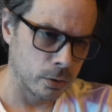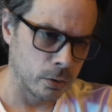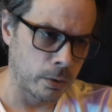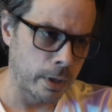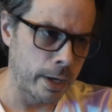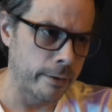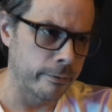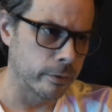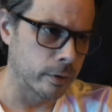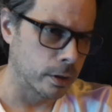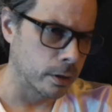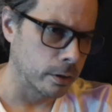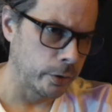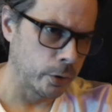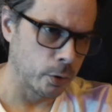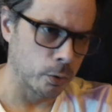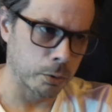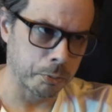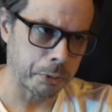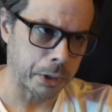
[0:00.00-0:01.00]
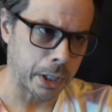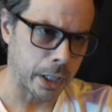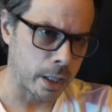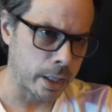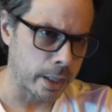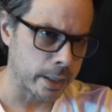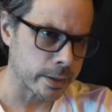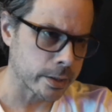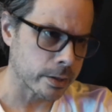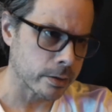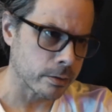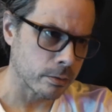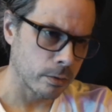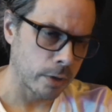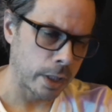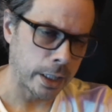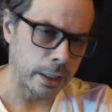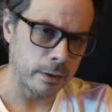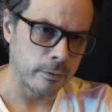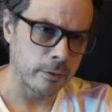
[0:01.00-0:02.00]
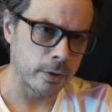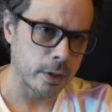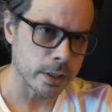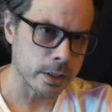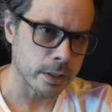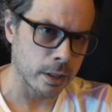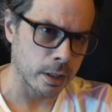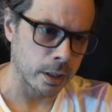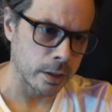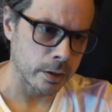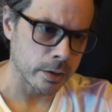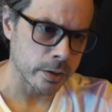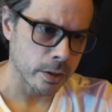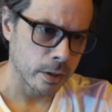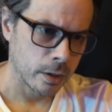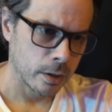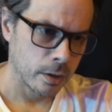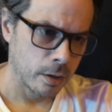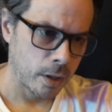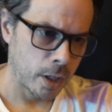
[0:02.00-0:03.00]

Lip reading: whoever, your boss, any of these things,